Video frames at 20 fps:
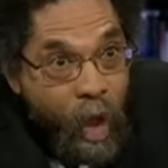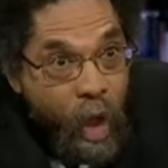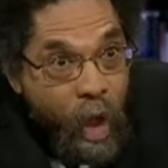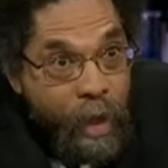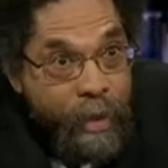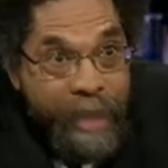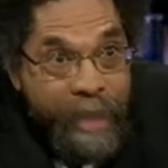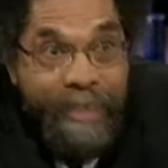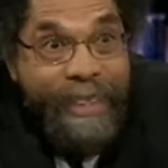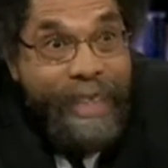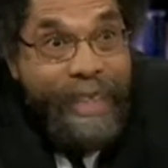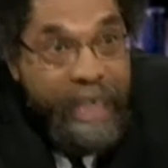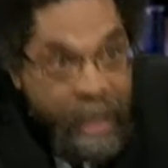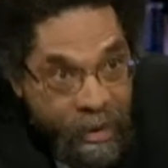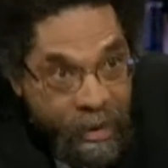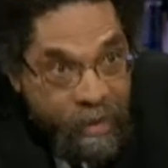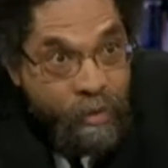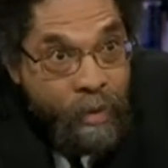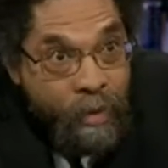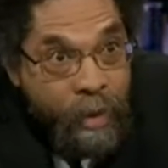That's the
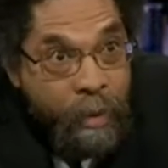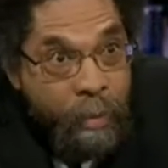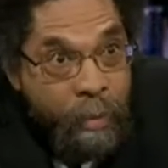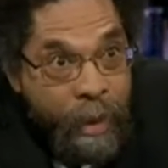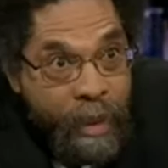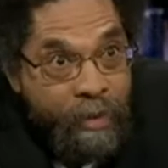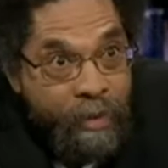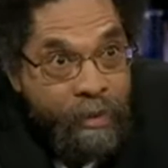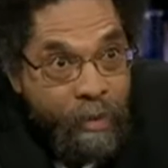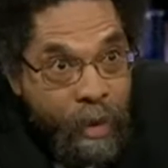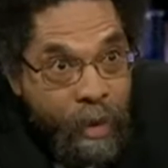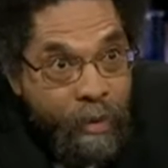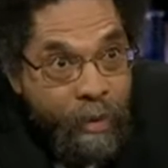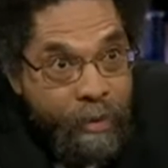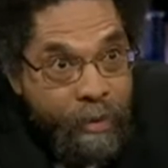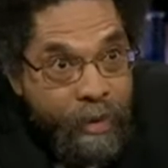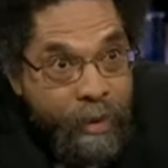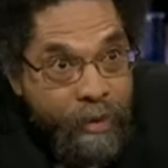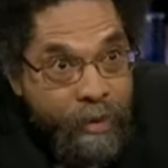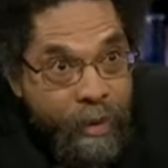history of the black struggle,
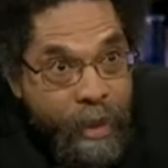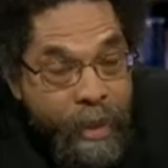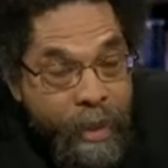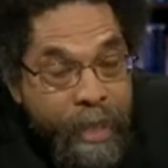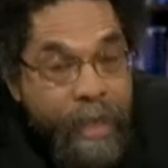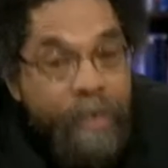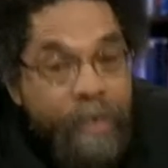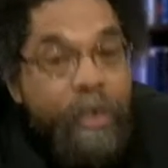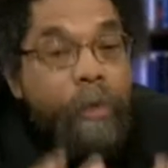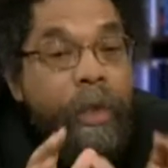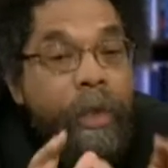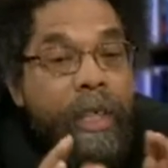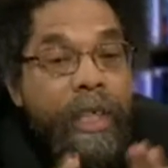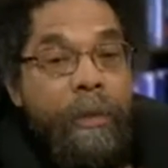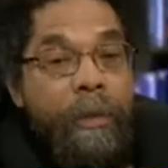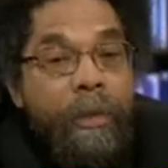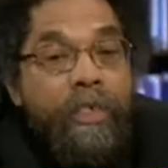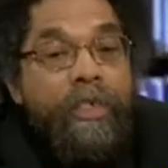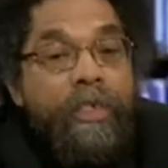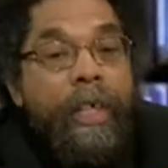you see. So what
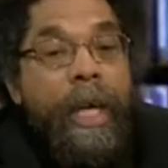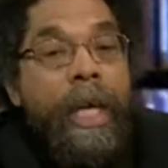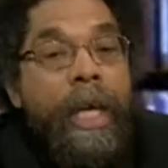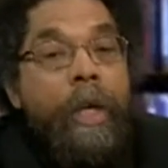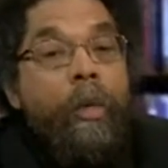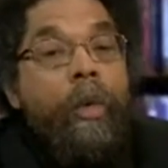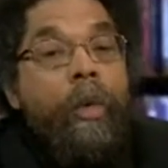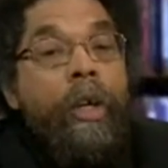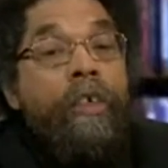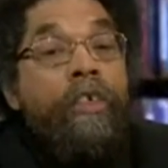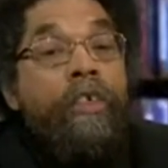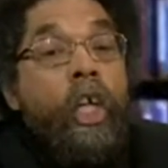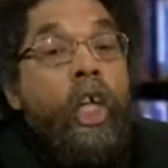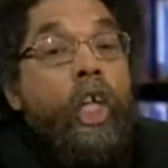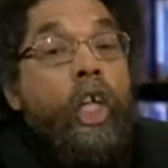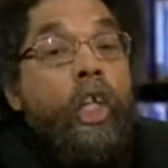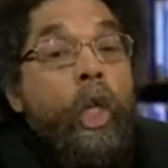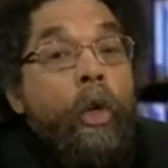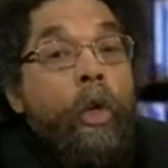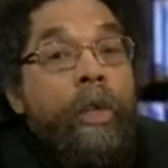he was saying was,
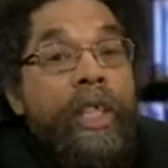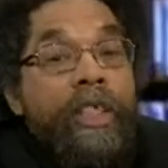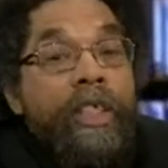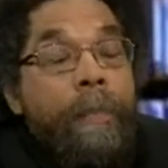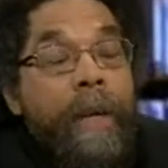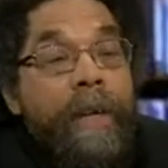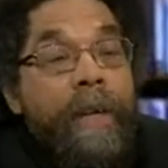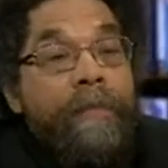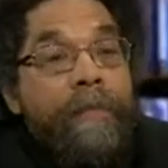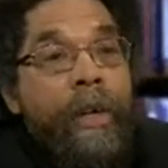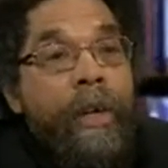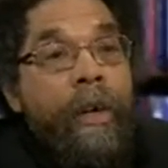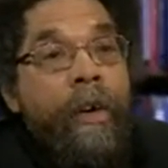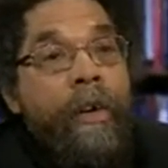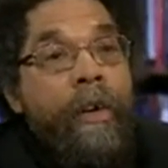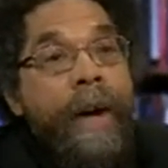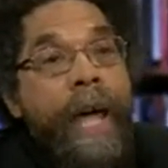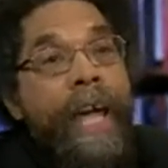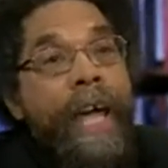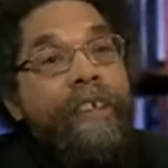don't expect
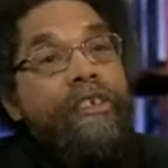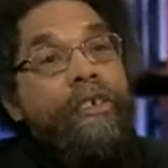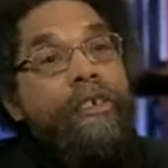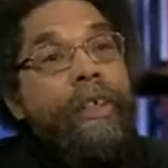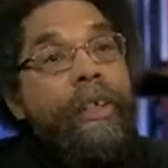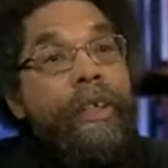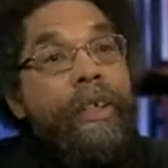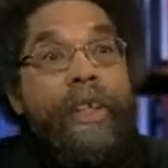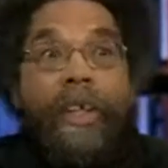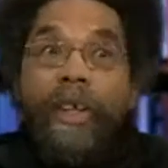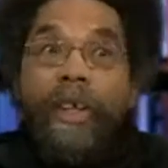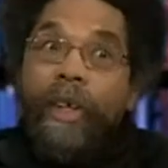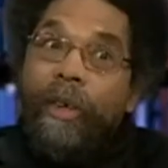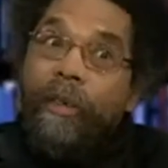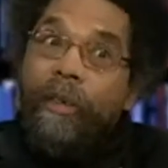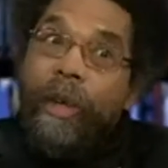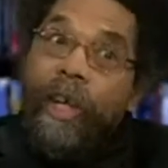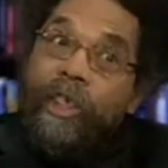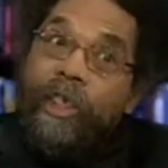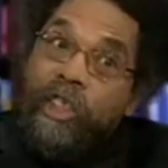federal action.
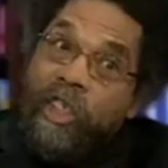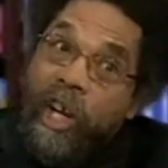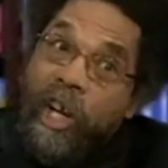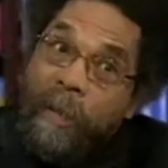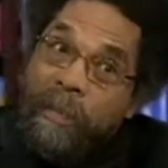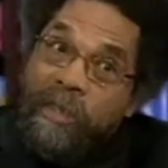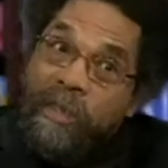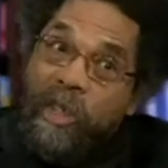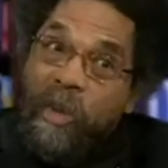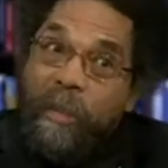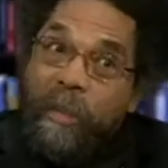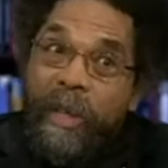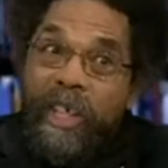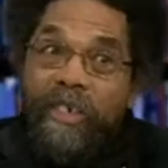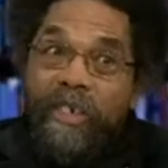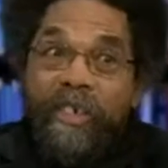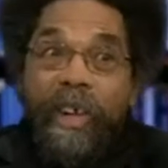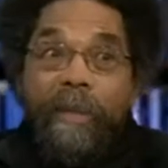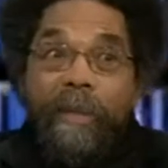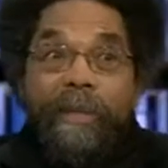Well, Sharpton's going to be
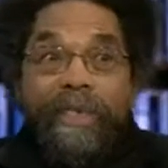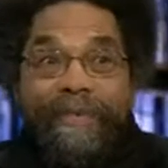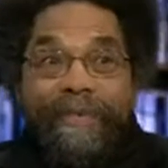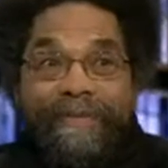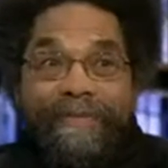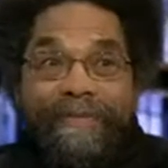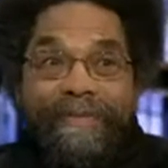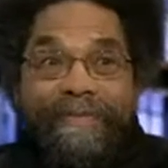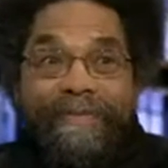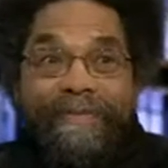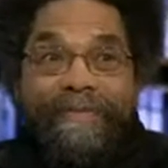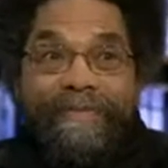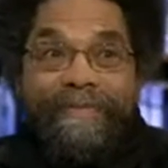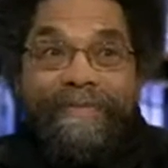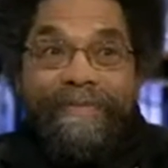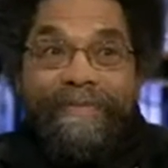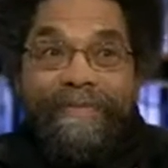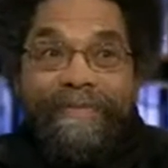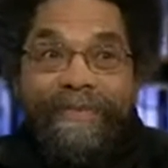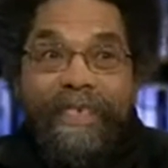in trouble.
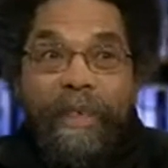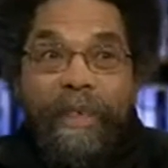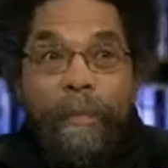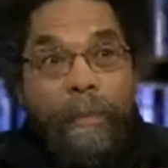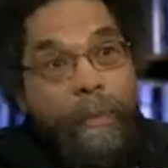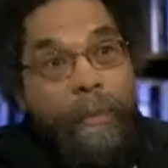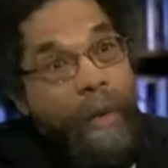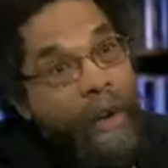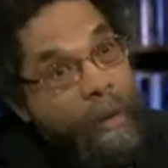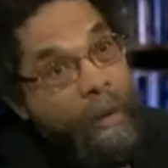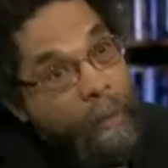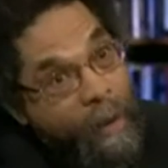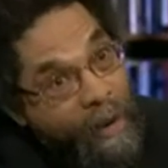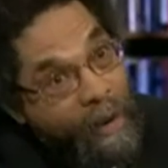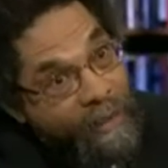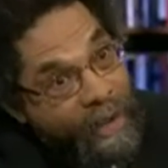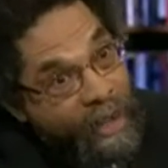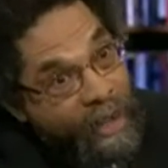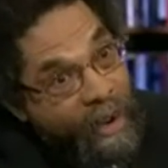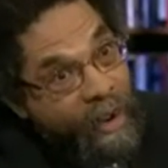Mark
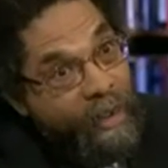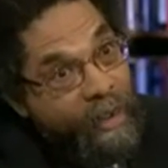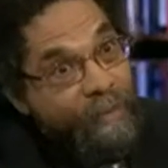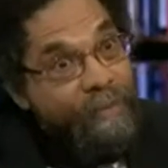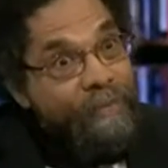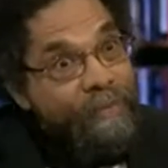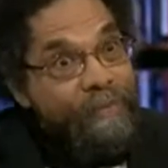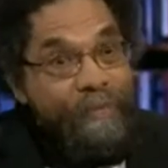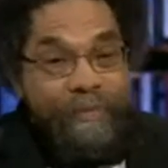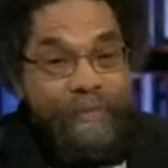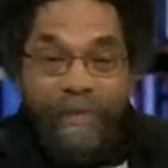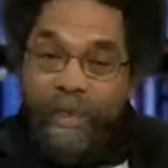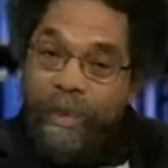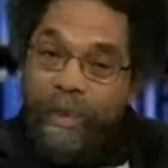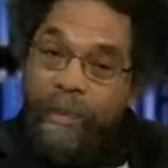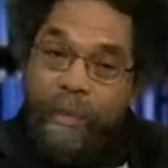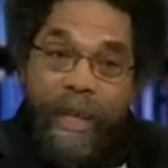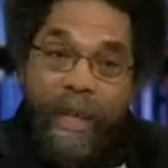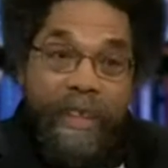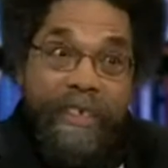Murray, y'all,
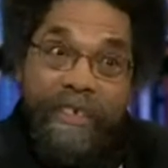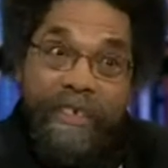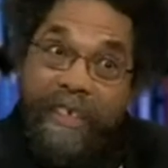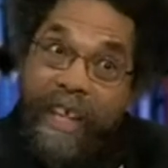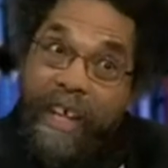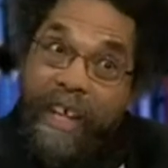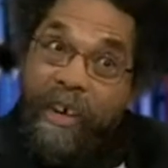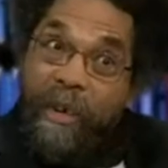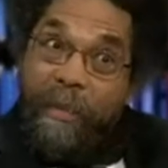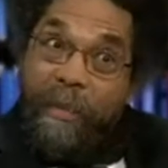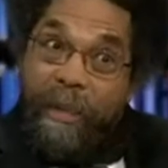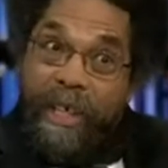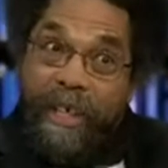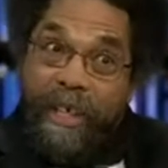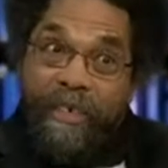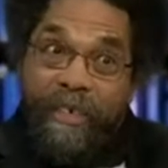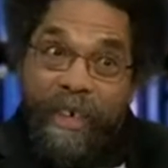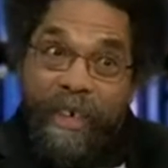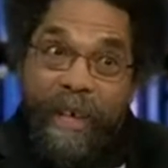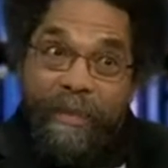two brothers, they're going to be
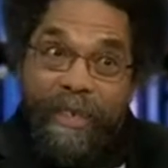in trouble.